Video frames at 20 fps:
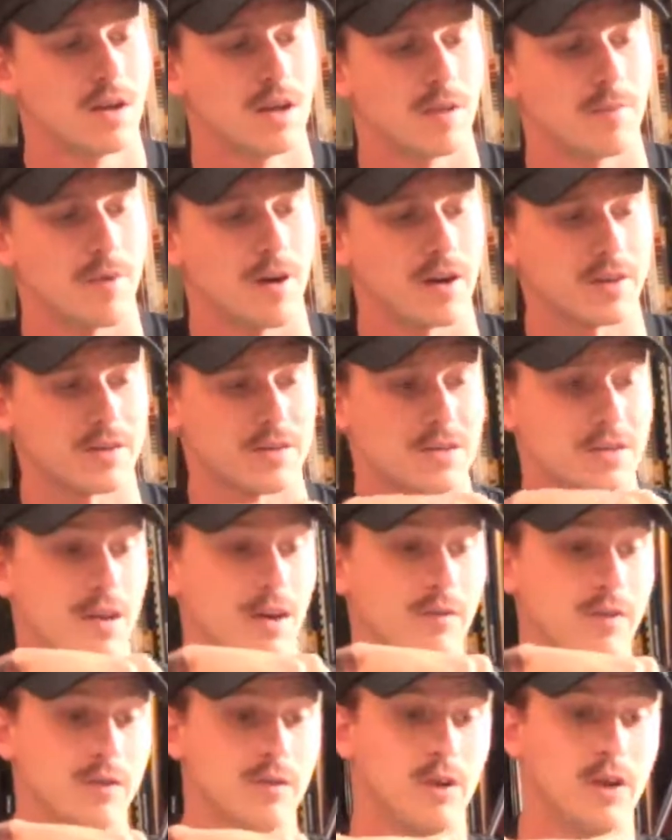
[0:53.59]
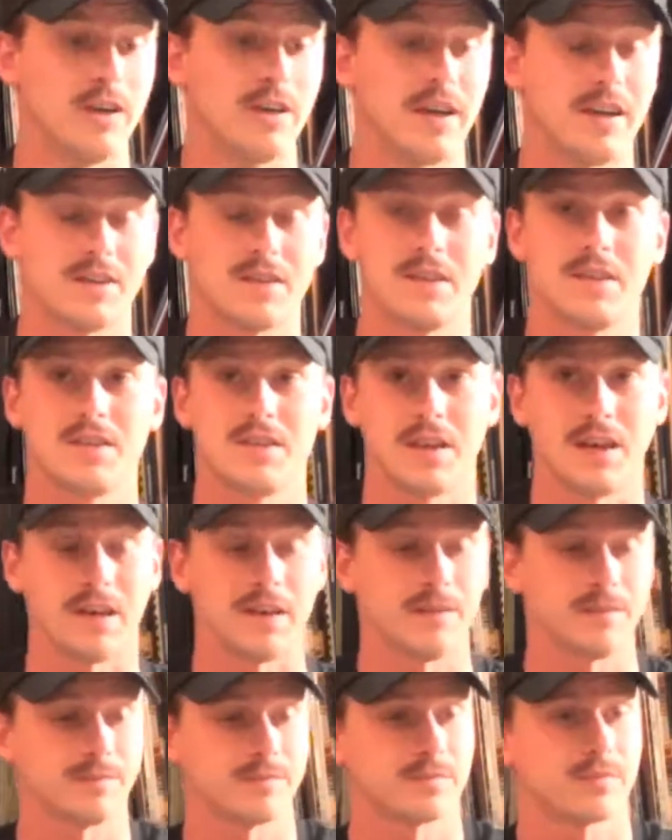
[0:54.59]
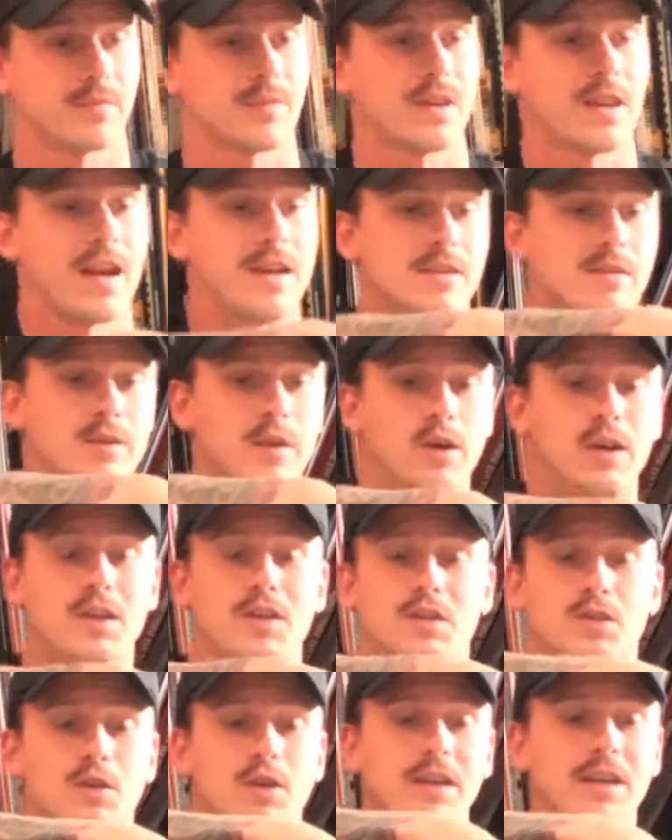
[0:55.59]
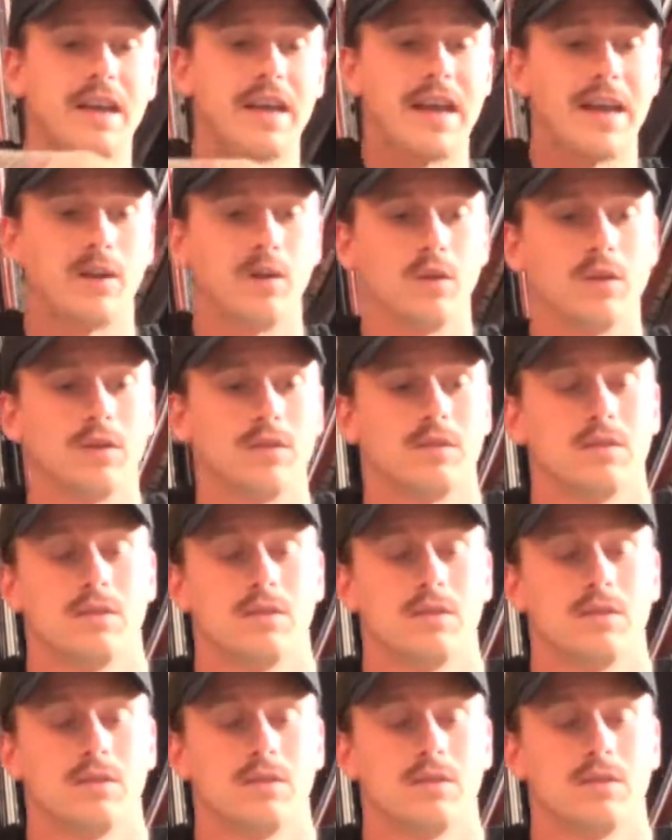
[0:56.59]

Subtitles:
The box itself is very nicely designed. It has a very sturdy handle